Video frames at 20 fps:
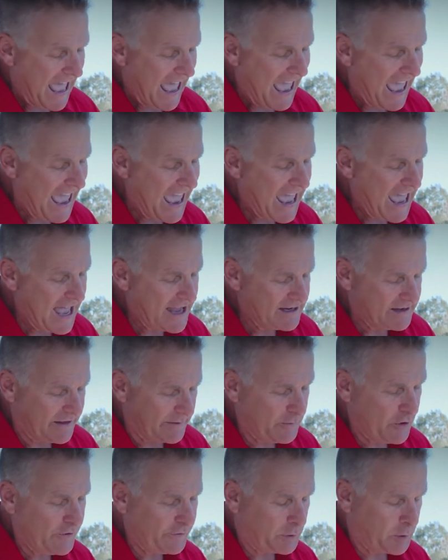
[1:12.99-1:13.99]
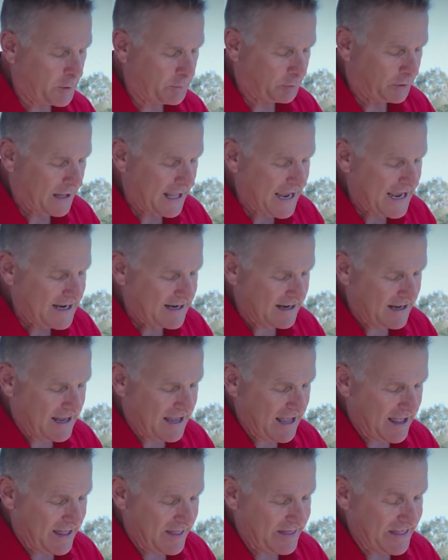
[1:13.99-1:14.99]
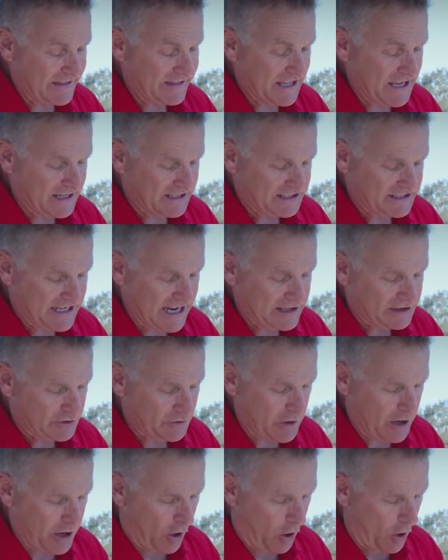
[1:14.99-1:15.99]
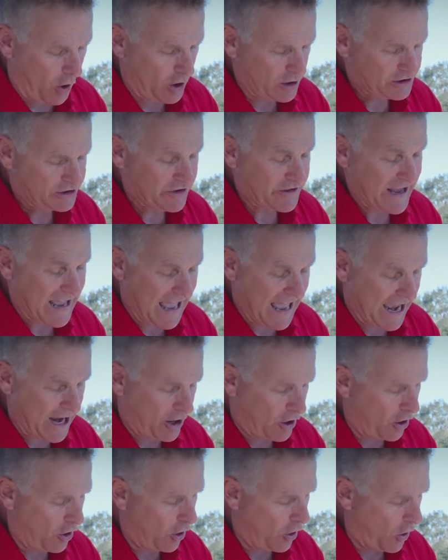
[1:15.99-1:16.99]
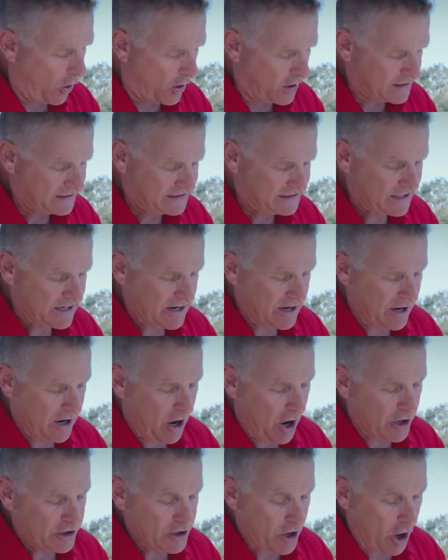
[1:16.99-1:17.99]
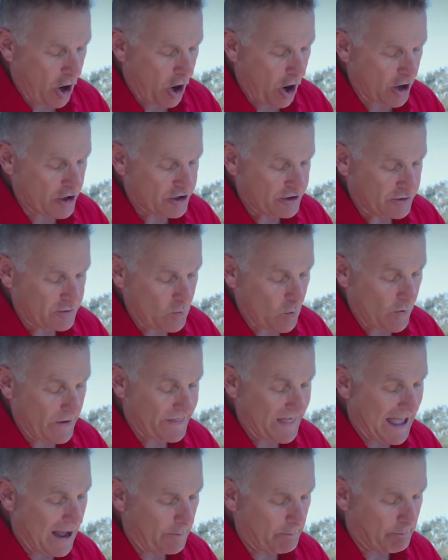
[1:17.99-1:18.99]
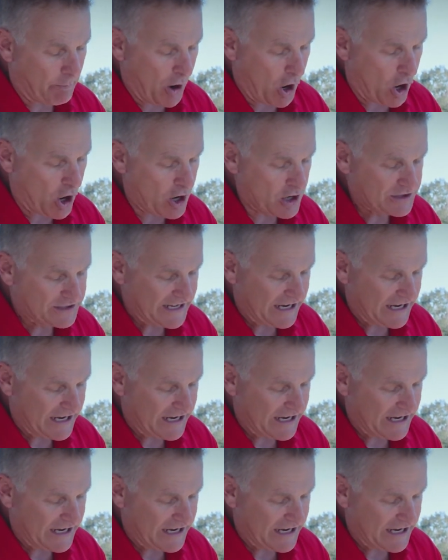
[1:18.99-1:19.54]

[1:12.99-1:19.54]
and the movable plate that the accessory holes or the anchor holes are without burrs.